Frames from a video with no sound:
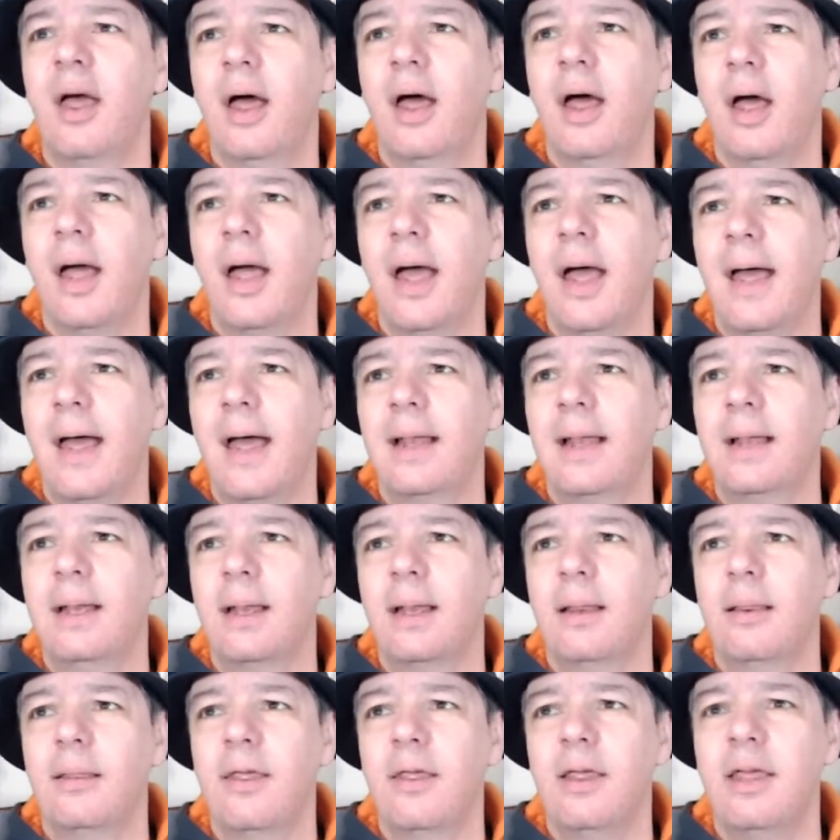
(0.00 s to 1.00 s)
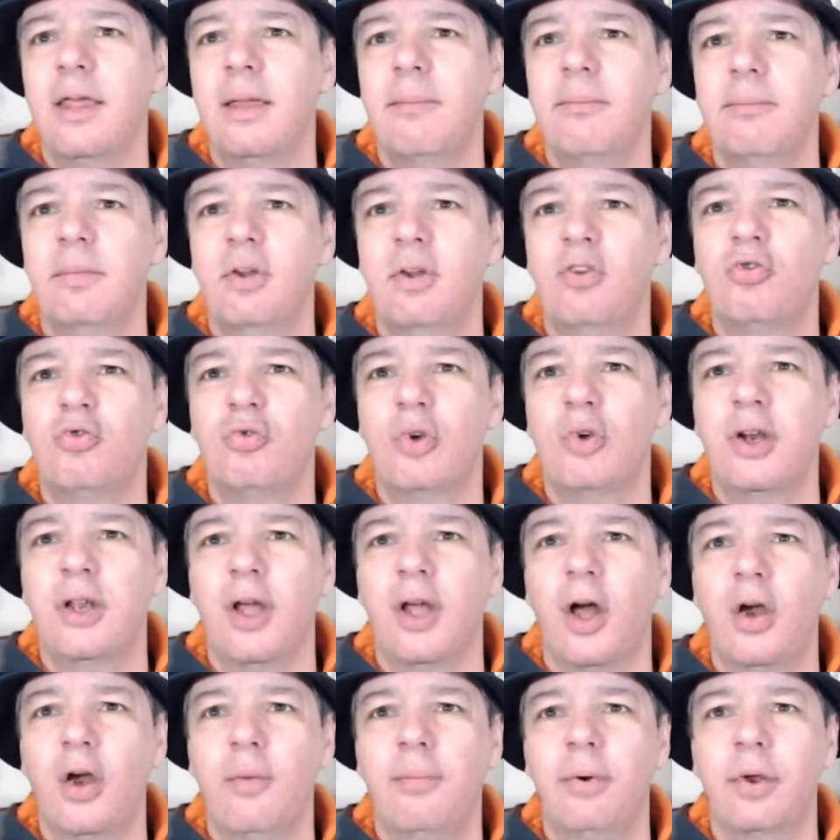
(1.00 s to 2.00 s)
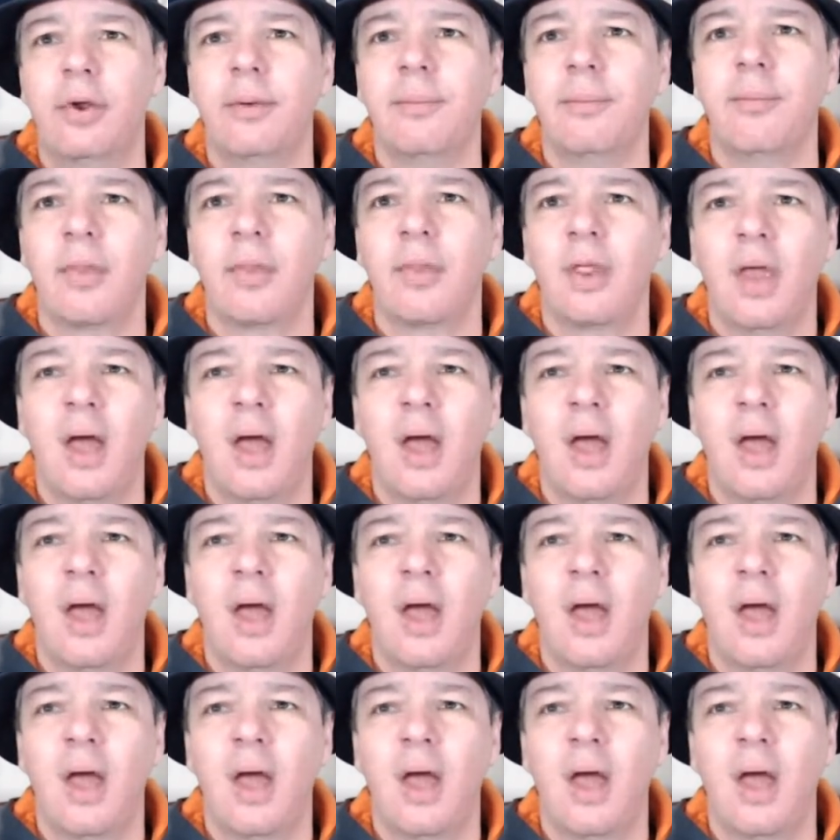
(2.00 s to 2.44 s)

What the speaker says: and the Madrid Open